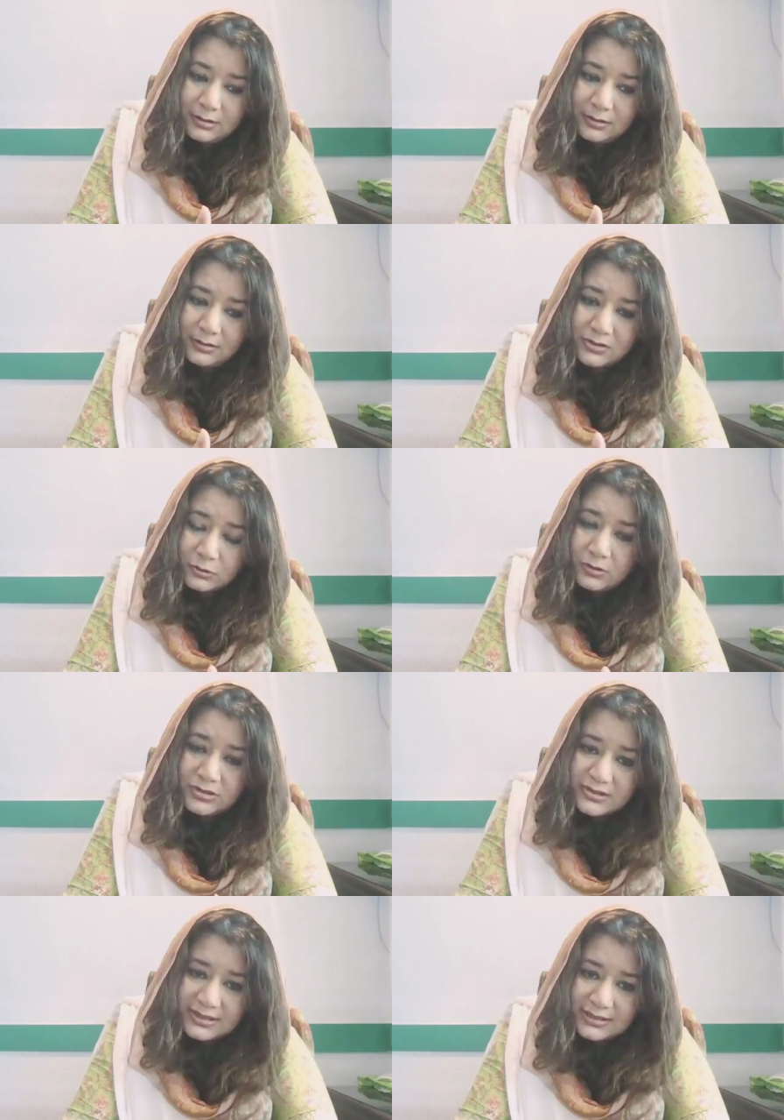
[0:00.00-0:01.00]

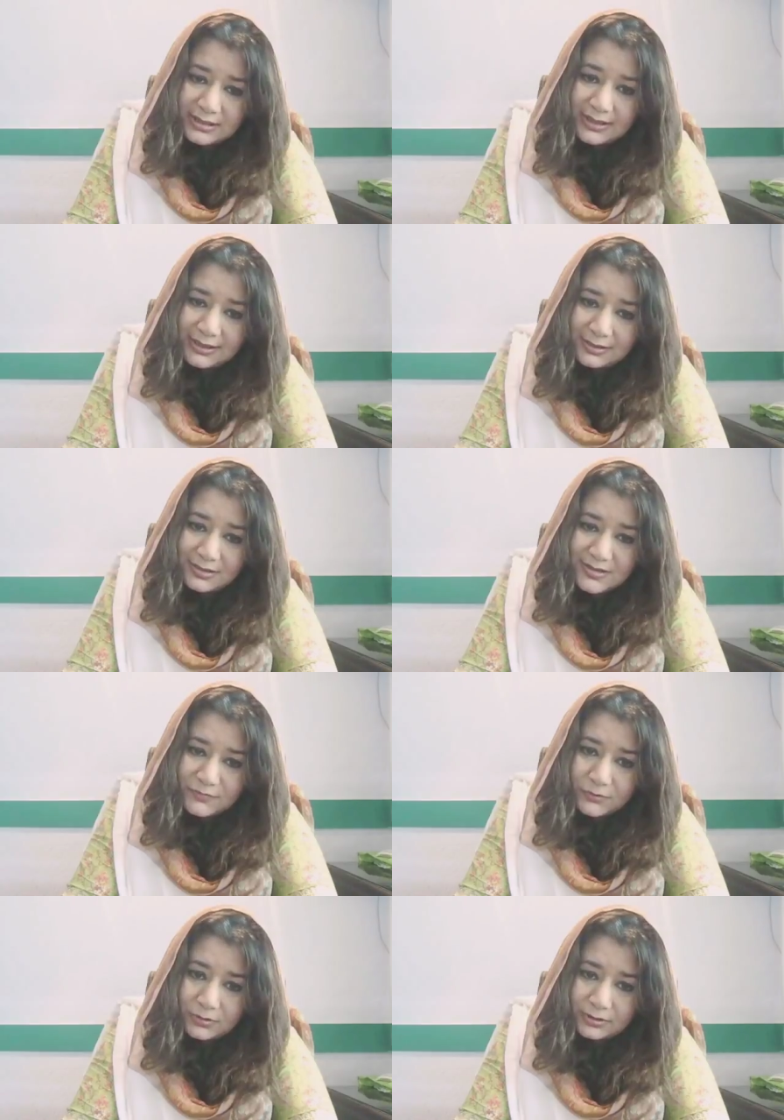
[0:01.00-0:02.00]
soldiers are dying in this
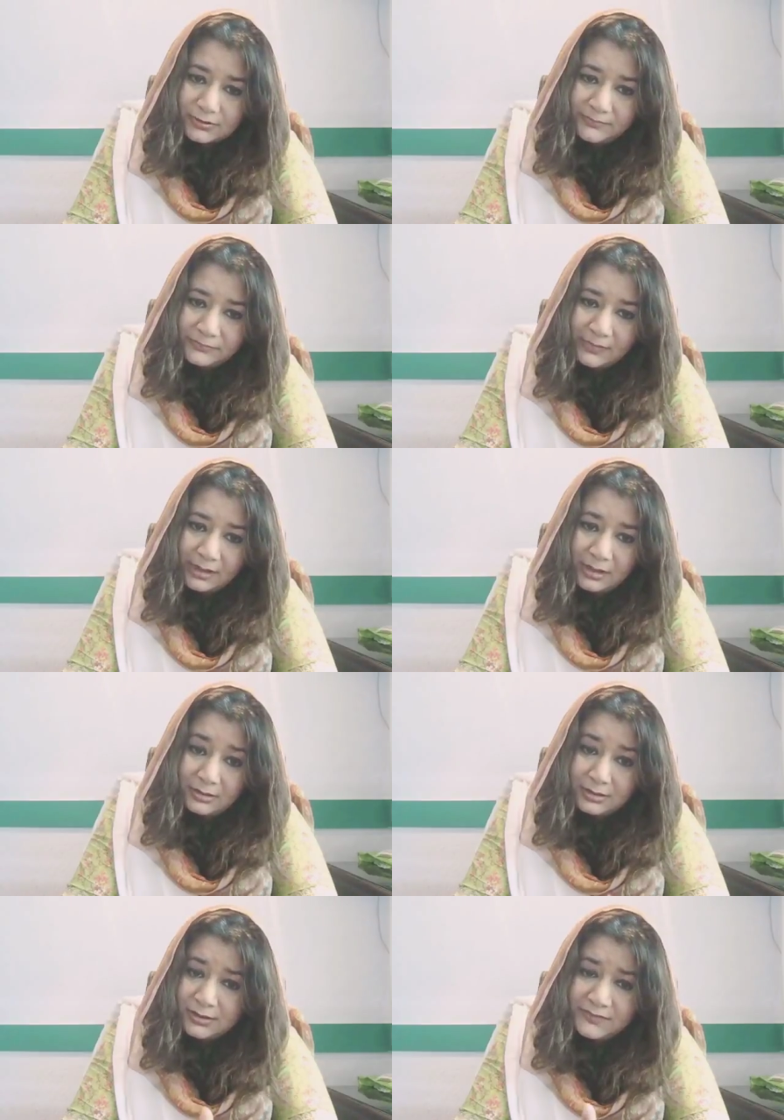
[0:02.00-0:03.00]
war.
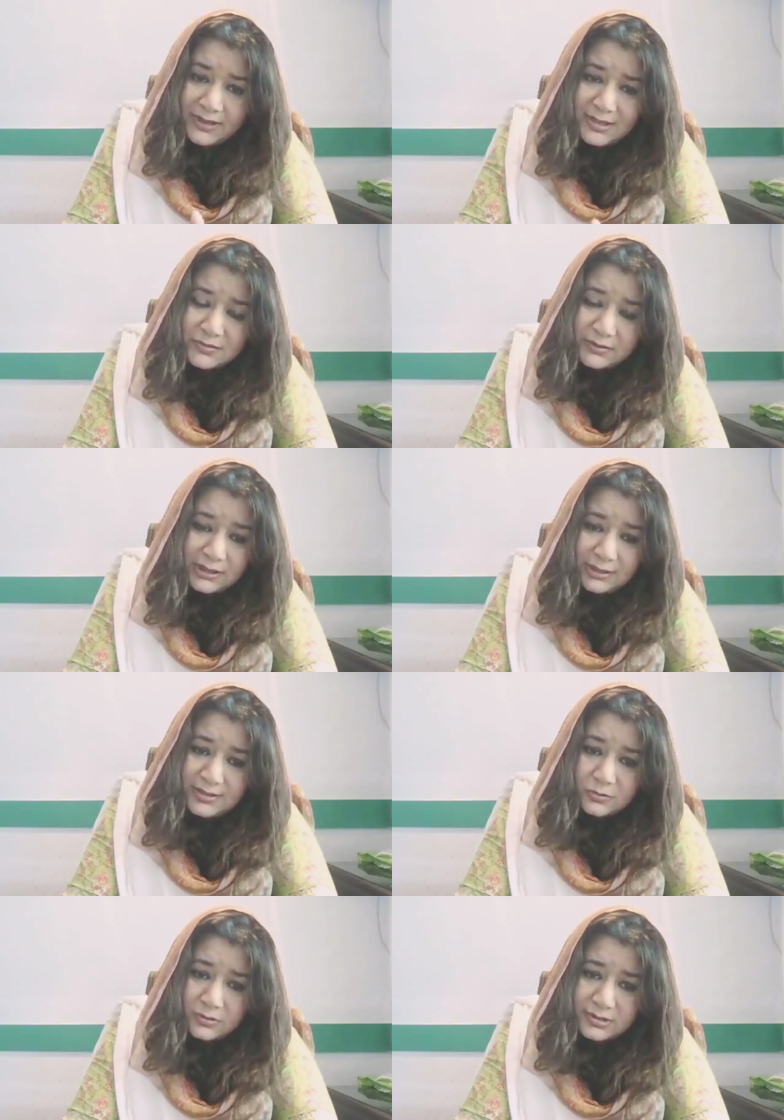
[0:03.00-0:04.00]
None of the Israeli
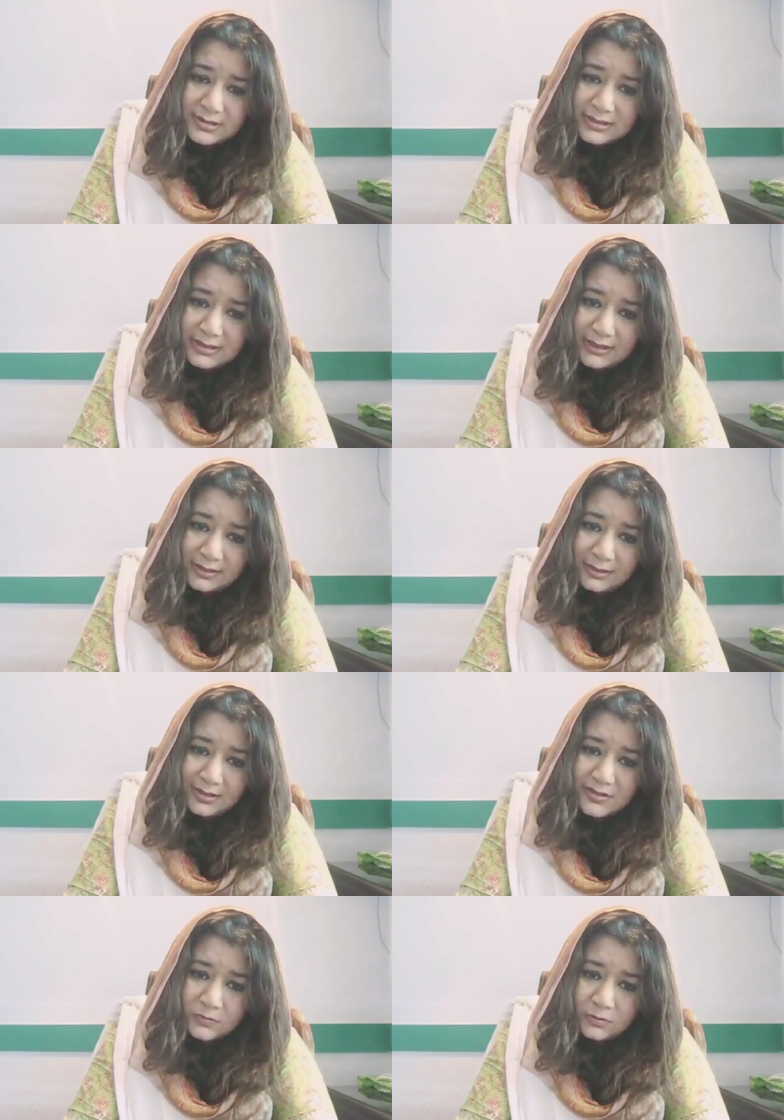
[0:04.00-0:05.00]
soldiers are dying in
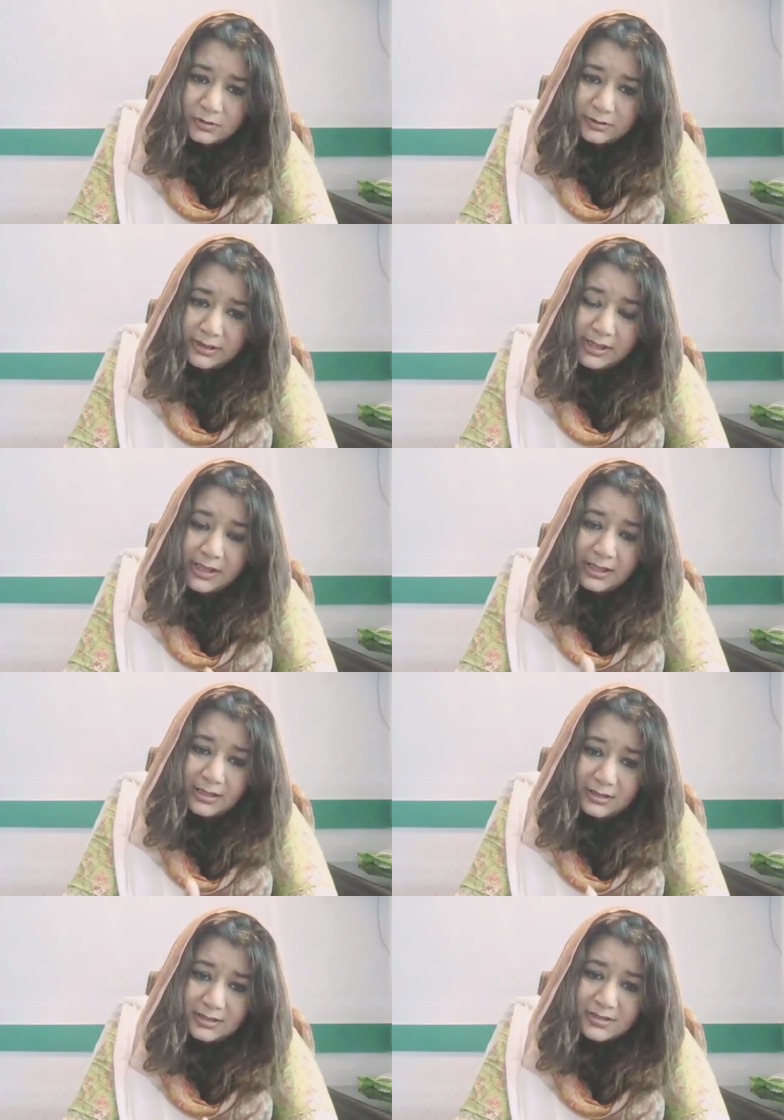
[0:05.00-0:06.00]
this war. In this